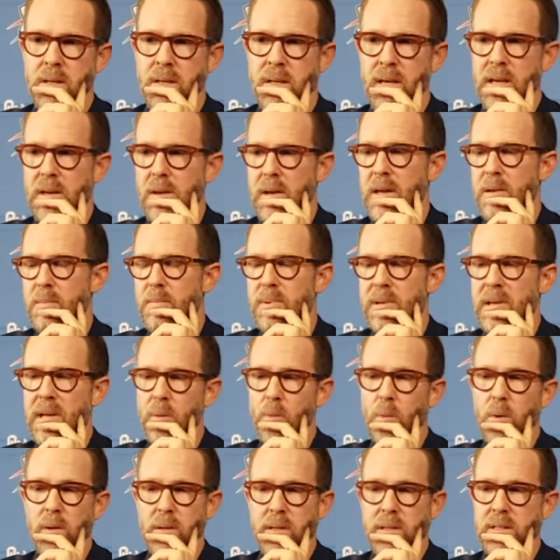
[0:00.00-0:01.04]
and being
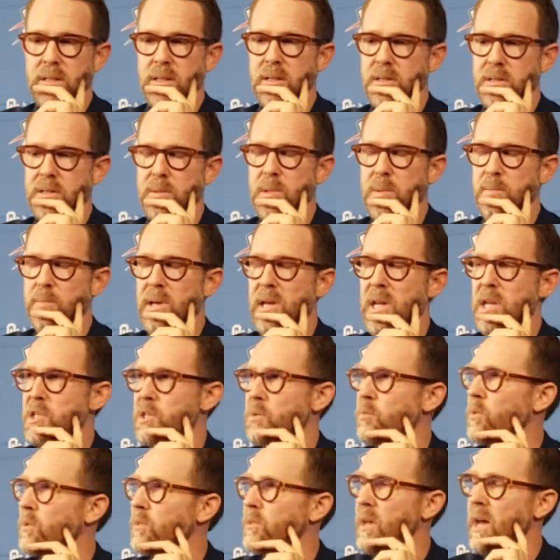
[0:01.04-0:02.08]
willing to be patient
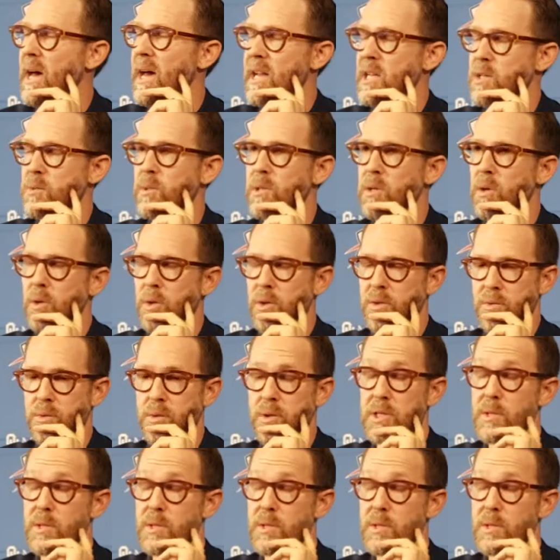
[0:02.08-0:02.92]
with that as we go through it,